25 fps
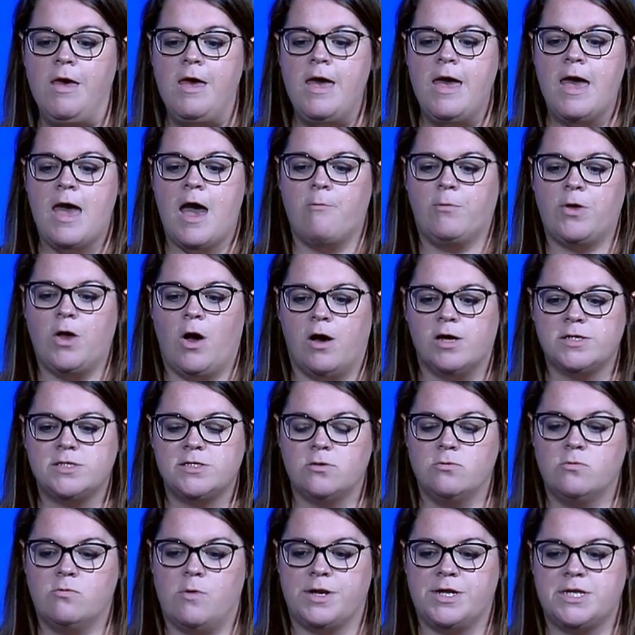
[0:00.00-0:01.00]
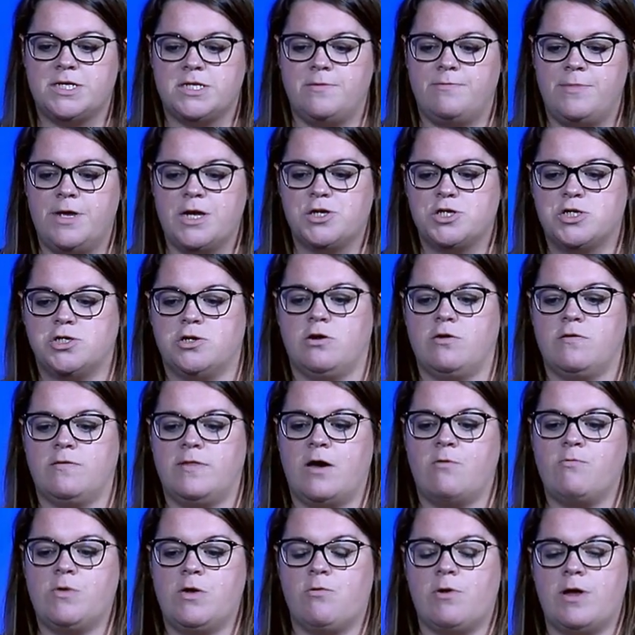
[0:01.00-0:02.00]
And we also wanted to make sure
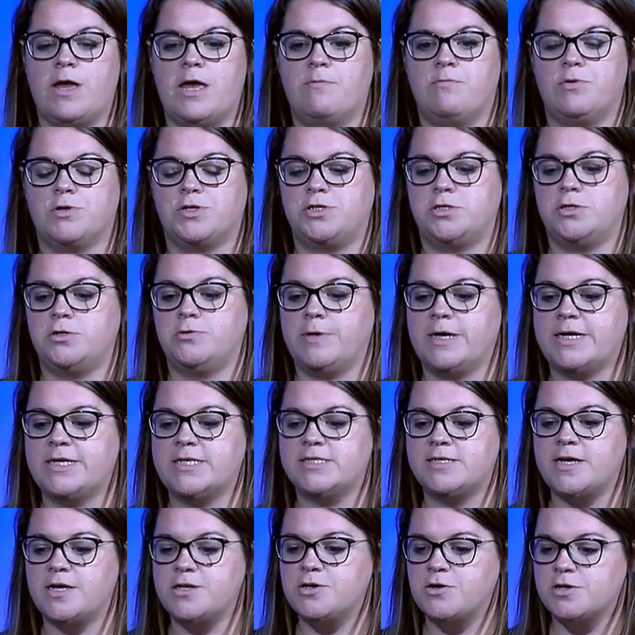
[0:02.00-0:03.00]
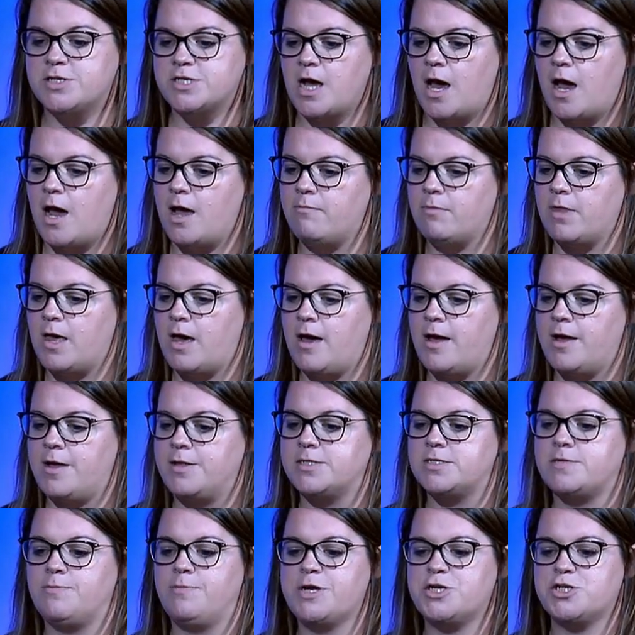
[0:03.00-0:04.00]
that we were able to extend our
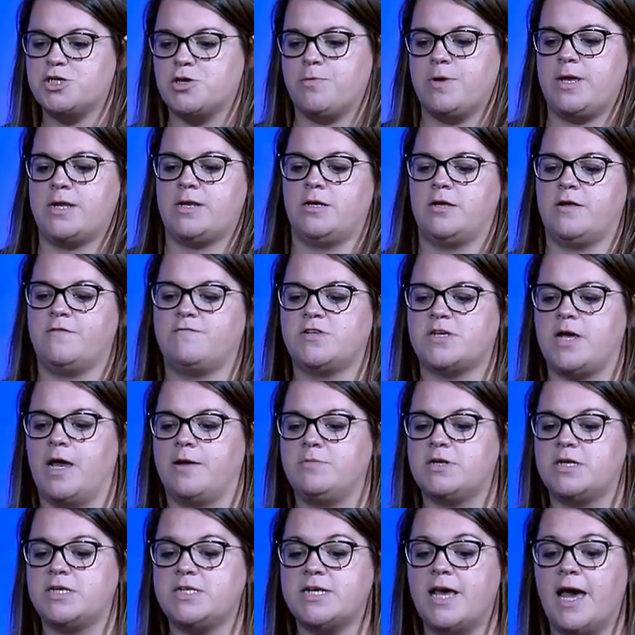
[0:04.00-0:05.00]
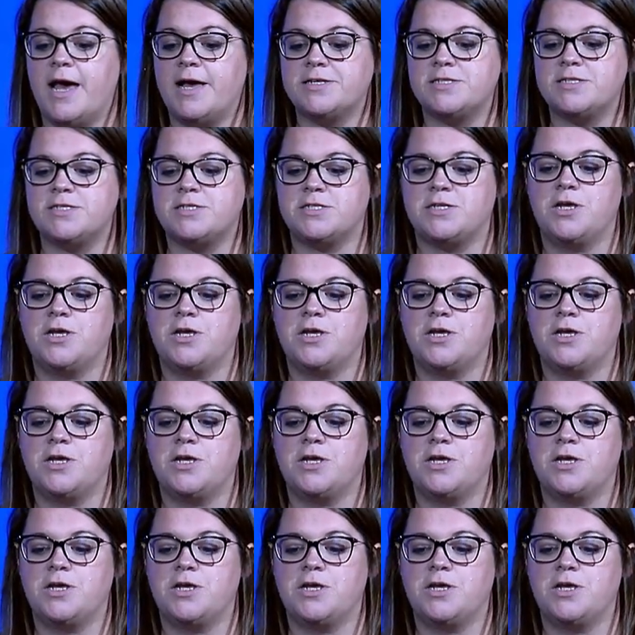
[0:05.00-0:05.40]
timelines, make sure we had enough time to test,